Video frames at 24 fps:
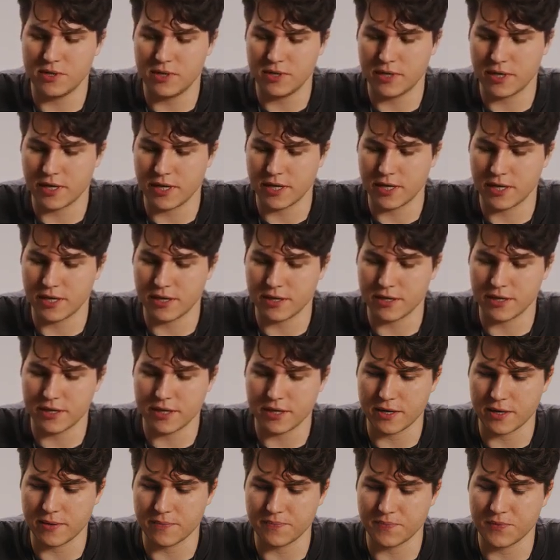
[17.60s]
to me, and
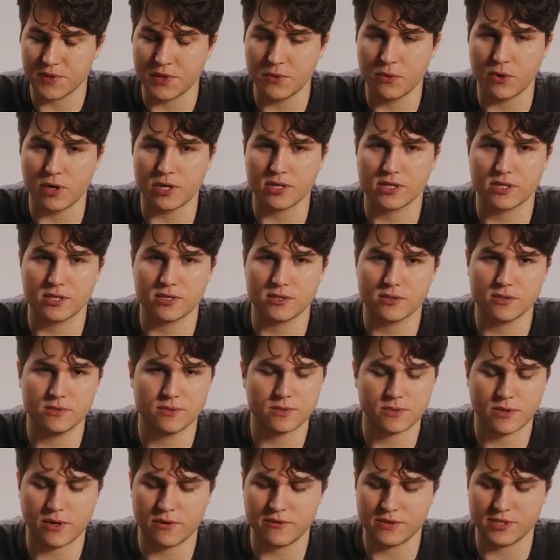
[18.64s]
he wanted to
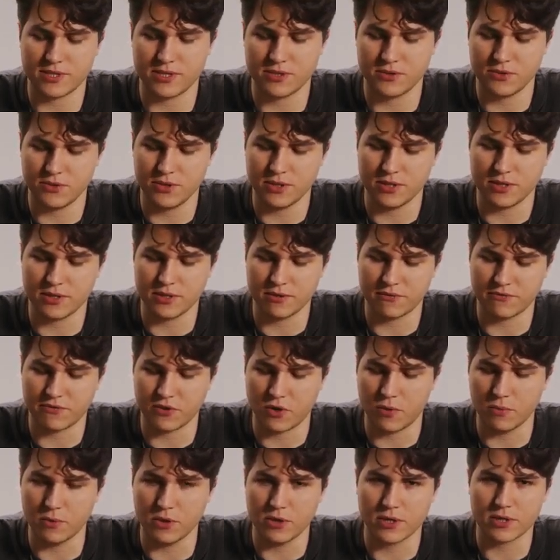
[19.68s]
obviously do the
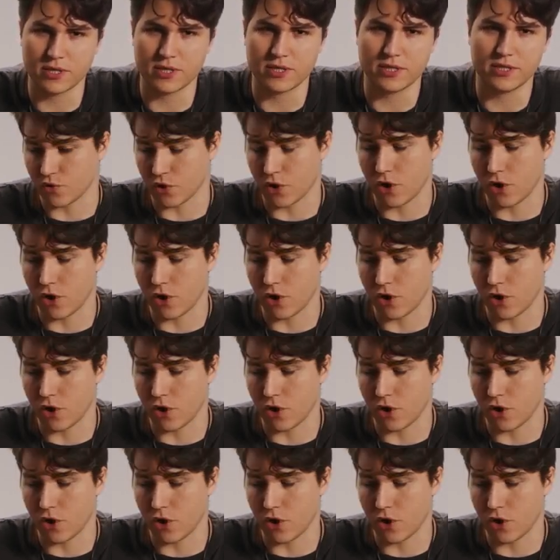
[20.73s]
film look.